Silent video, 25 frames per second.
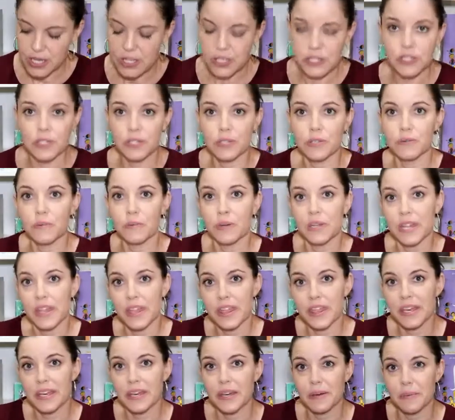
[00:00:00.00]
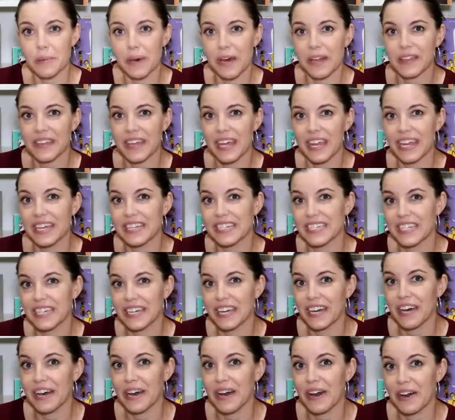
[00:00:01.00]
So you want to think about that
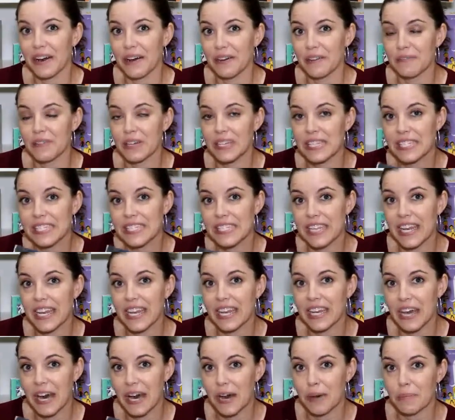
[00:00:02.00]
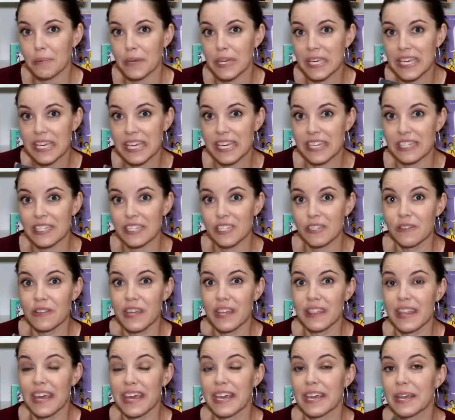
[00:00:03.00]
idea of setting up kids so
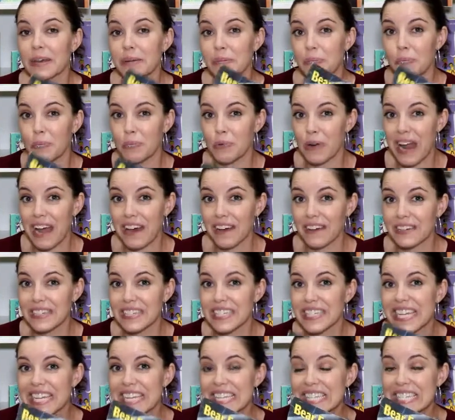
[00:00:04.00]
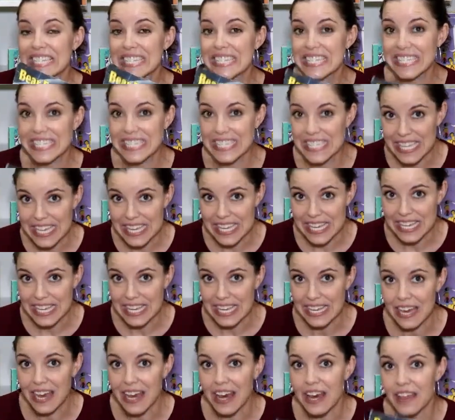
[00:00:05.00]
that they can browse and see
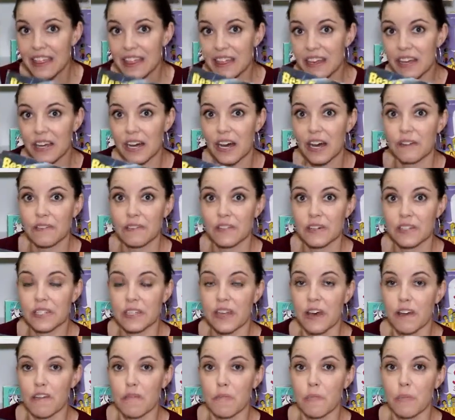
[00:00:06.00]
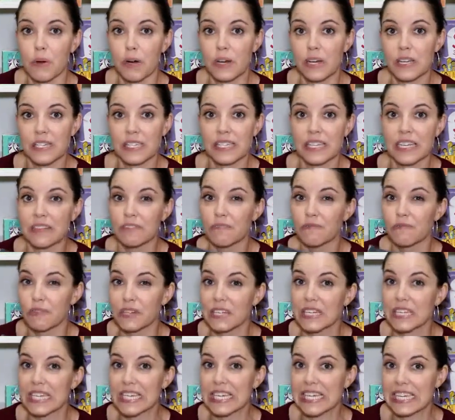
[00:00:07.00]
the covers of books in
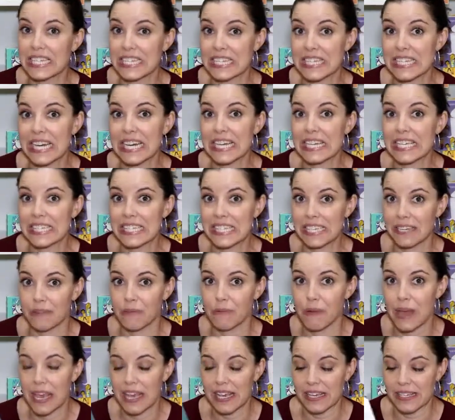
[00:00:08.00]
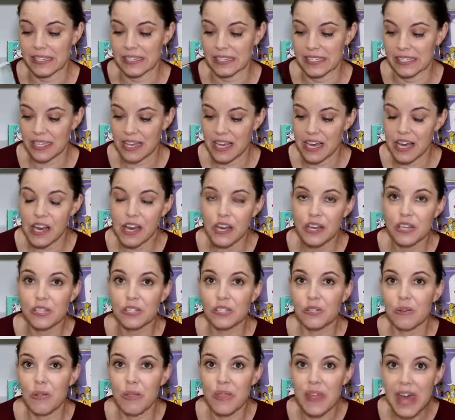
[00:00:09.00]
really enticing ways.
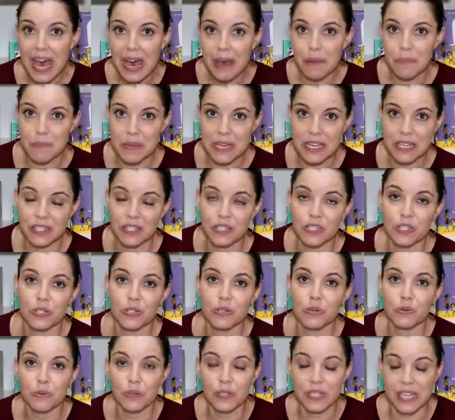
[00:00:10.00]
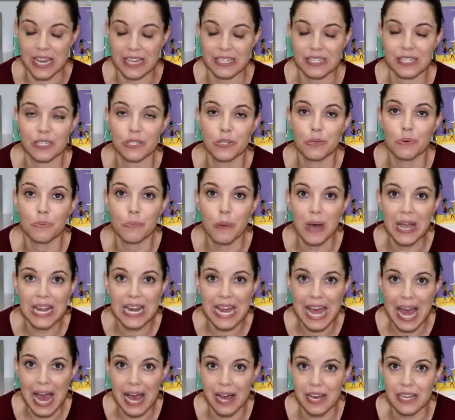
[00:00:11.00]
So that means you might
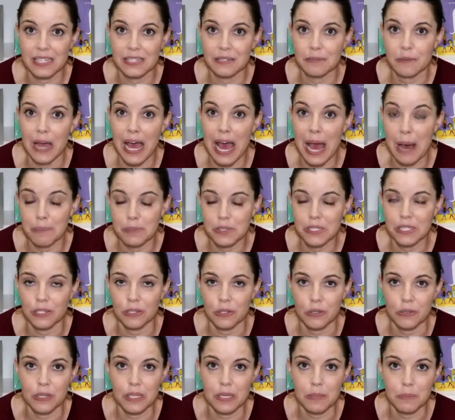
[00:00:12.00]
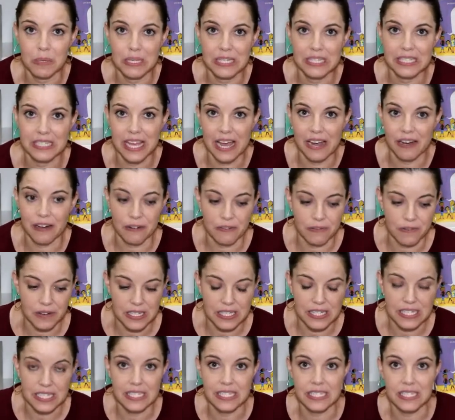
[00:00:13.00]
absolutely be
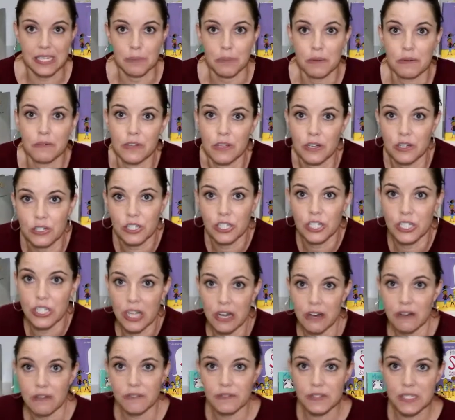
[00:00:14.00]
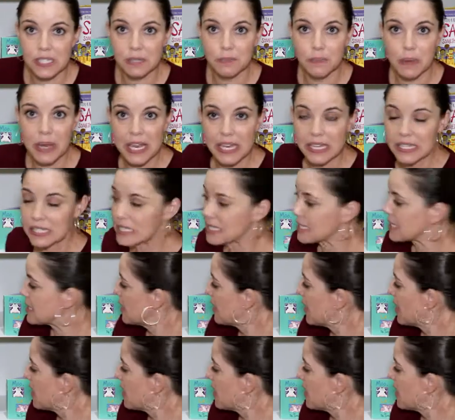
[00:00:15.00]
sacrificing some of your shelf space,